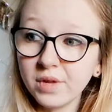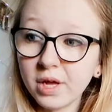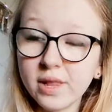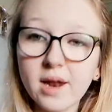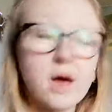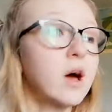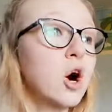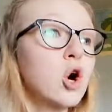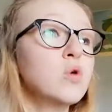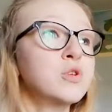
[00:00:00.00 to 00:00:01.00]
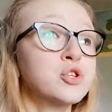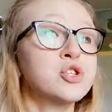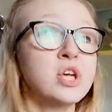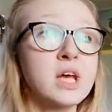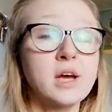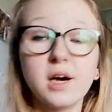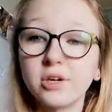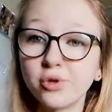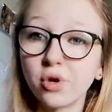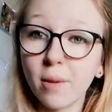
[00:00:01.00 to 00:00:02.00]
And they're like, oh, does she...
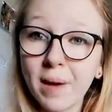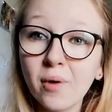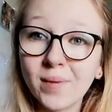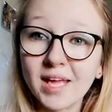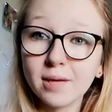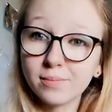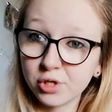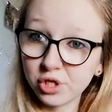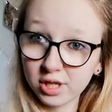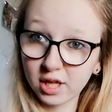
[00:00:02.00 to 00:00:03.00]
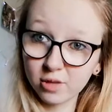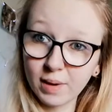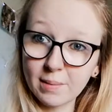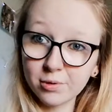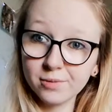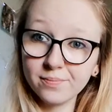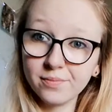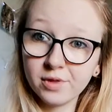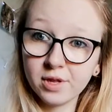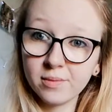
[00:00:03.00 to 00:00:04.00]
And talk about me, but to the other people,
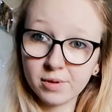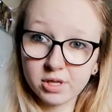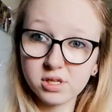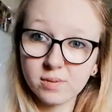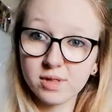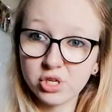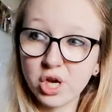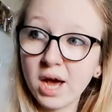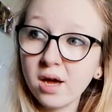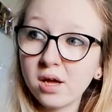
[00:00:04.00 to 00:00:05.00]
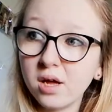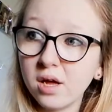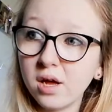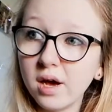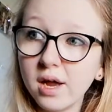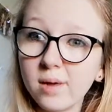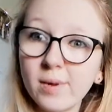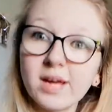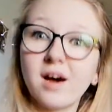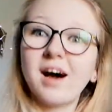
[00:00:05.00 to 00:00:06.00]
because I'm in the chair. And I'm
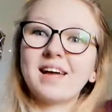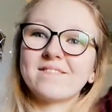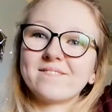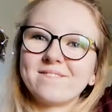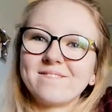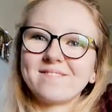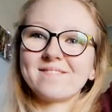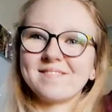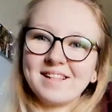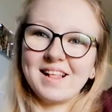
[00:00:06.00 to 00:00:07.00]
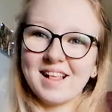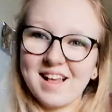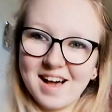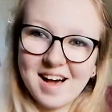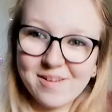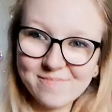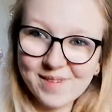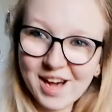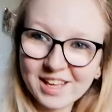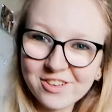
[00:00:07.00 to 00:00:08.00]
like, hi.
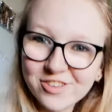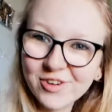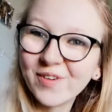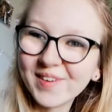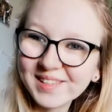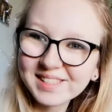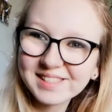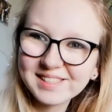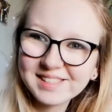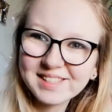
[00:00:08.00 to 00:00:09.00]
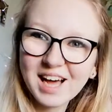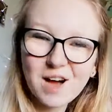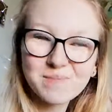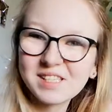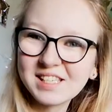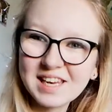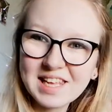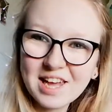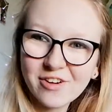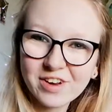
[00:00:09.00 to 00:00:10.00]
I can talk. Up until a
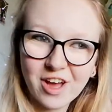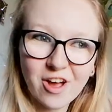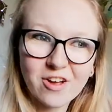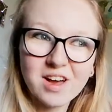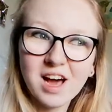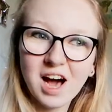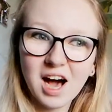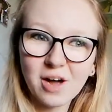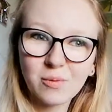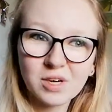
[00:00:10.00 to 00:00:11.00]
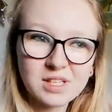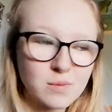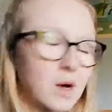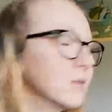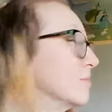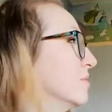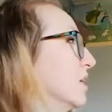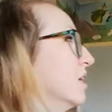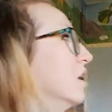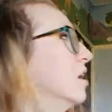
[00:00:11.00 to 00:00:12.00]
year ago, I was... well.
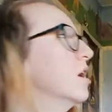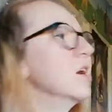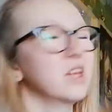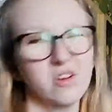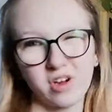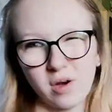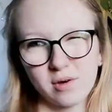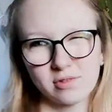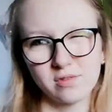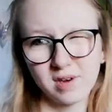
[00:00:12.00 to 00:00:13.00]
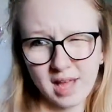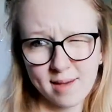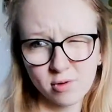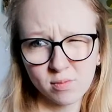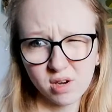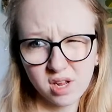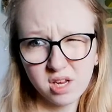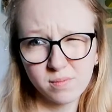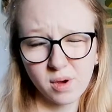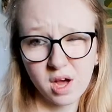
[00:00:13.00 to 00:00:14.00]
A year ago, I wasn't really
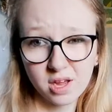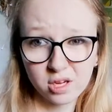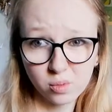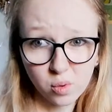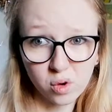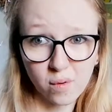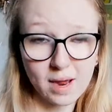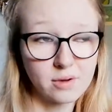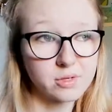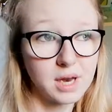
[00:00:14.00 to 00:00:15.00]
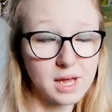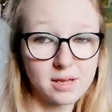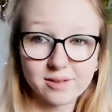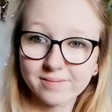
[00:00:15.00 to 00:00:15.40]
able-bodied, but I could walk around, like,